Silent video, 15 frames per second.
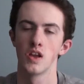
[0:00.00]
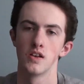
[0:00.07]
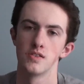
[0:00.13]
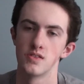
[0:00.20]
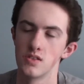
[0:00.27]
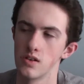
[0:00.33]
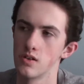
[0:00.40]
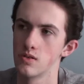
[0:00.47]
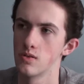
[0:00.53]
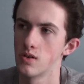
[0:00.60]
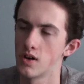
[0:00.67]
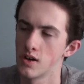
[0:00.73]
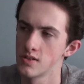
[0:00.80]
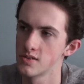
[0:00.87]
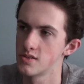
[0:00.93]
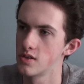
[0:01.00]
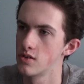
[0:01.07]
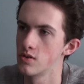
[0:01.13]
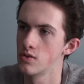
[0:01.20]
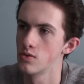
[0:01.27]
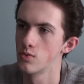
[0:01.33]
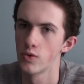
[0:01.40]
So on
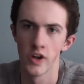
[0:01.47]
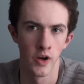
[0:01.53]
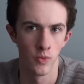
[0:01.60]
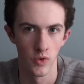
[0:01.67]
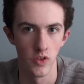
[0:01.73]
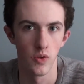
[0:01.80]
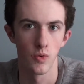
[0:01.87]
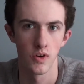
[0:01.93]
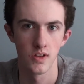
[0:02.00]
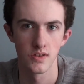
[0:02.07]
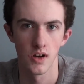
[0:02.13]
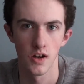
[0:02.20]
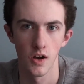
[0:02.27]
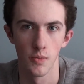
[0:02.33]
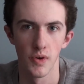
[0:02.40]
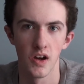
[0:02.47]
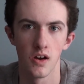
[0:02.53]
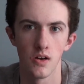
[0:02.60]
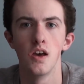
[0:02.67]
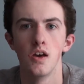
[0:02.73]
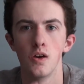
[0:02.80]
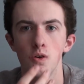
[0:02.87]
to what I really want to talk
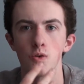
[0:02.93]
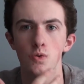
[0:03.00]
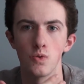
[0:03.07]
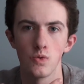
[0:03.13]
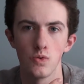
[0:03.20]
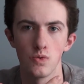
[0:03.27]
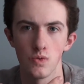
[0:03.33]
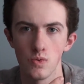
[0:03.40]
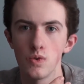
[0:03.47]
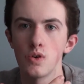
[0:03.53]
about, who